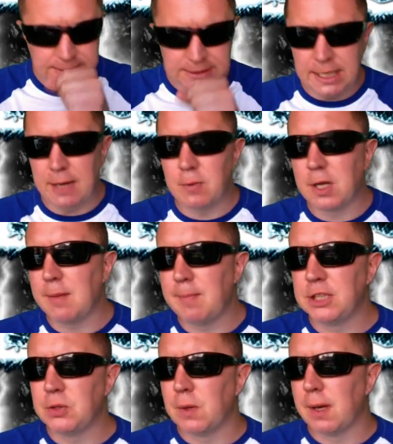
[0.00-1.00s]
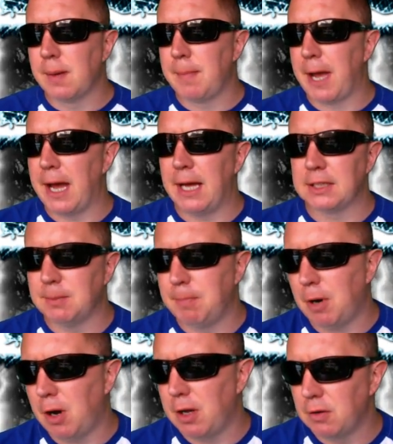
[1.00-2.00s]
Today we're going to be talking about how
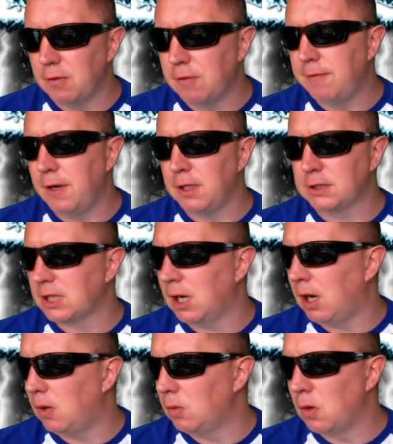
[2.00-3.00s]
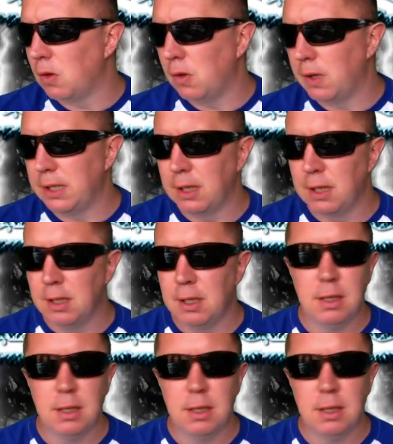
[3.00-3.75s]
to buy your first altcoin